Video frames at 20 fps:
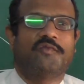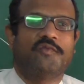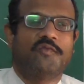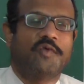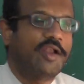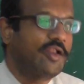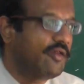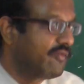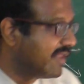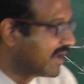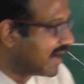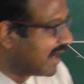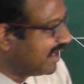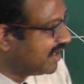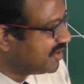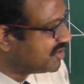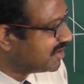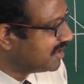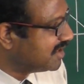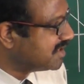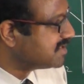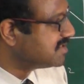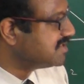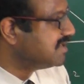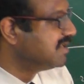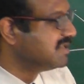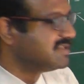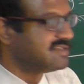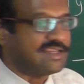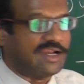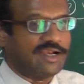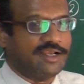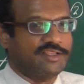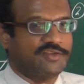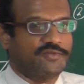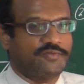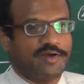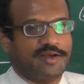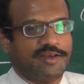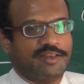one of the condition is
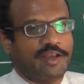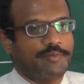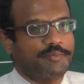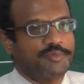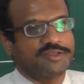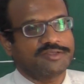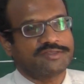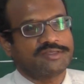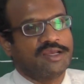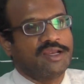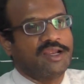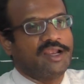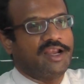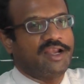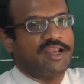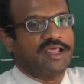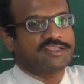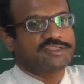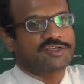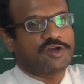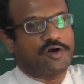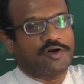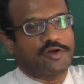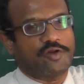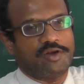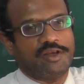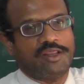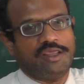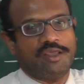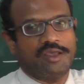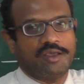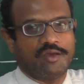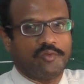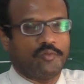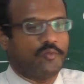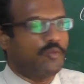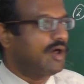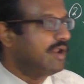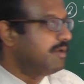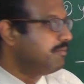satisfied. That means it has got only
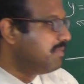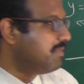one